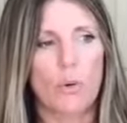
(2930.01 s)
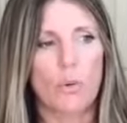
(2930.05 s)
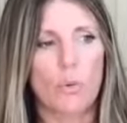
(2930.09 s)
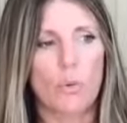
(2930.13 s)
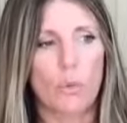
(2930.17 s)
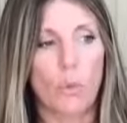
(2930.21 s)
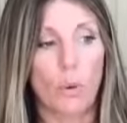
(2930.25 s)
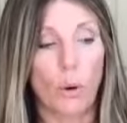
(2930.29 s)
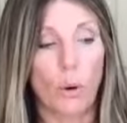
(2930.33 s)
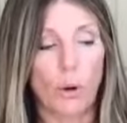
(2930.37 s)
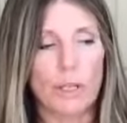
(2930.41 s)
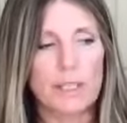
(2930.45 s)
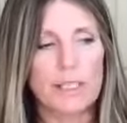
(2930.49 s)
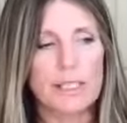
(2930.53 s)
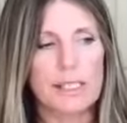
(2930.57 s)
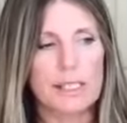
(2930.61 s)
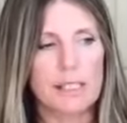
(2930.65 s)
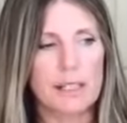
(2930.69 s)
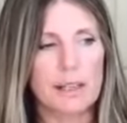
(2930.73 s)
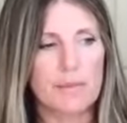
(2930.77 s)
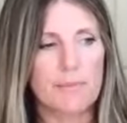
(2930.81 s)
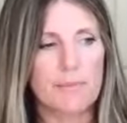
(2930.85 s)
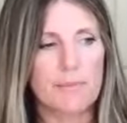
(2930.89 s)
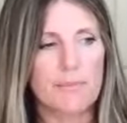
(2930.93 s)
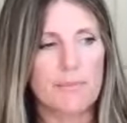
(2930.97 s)

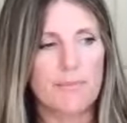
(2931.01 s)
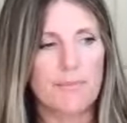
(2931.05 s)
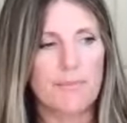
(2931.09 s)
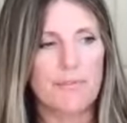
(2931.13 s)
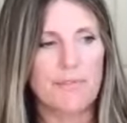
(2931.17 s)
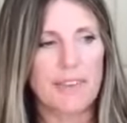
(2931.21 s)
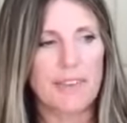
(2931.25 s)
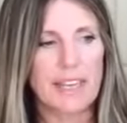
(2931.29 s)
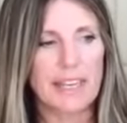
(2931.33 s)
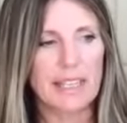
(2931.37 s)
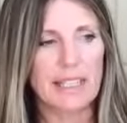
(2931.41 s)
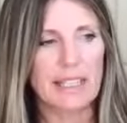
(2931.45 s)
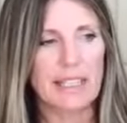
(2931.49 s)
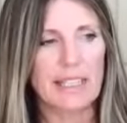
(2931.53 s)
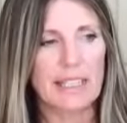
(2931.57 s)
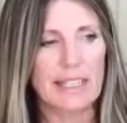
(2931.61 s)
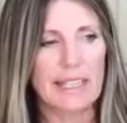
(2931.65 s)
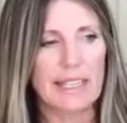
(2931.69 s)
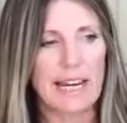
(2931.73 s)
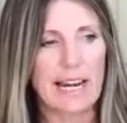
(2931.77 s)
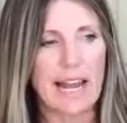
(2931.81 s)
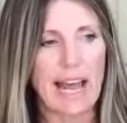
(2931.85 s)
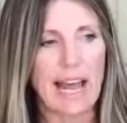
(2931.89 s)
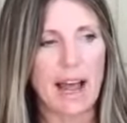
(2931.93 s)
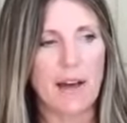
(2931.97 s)
worrisome feeling,
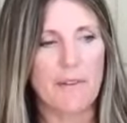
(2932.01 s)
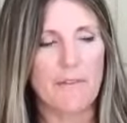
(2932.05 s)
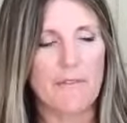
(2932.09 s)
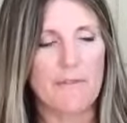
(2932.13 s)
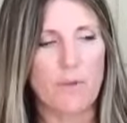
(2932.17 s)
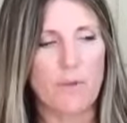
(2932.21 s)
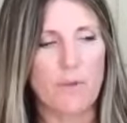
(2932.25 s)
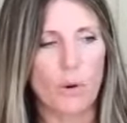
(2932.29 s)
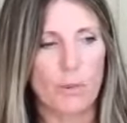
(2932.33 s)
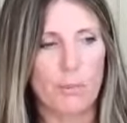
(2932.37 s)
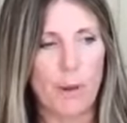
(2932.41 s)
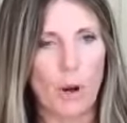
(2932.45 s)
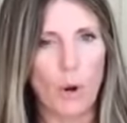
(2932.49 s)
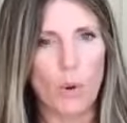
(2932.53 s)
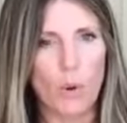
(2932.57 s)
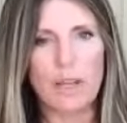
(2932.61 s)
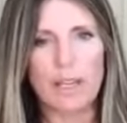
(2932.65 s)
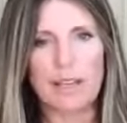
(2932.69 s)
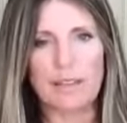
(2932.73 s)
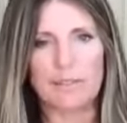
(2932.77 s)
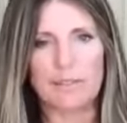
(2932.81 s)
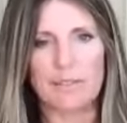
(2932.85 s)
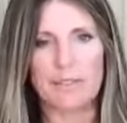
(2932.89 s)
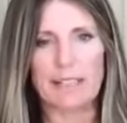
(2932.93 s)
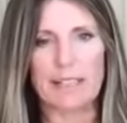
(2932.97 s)

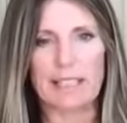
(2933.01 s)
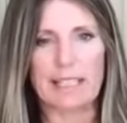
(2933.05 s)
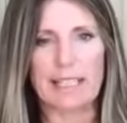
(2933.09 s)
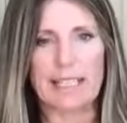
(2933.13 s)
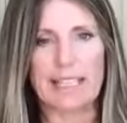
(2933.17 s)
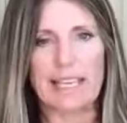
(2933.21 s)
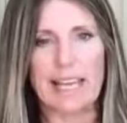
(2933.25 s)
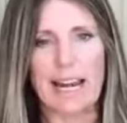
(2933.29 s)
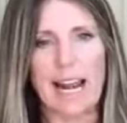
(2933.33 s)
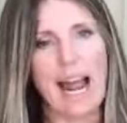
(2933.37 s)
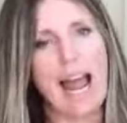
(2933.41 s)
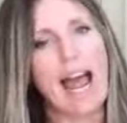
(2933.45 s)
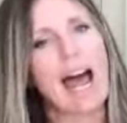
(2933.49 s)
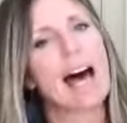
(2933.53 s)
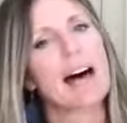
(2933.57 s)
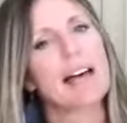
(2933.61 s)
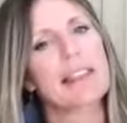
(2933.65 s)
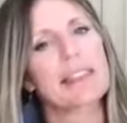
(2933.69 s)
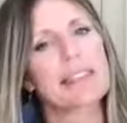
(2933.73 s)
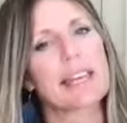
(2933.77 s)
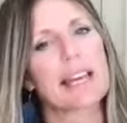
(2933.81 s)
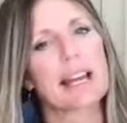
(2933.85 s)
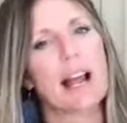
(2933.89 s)
foreboding feeling that I had,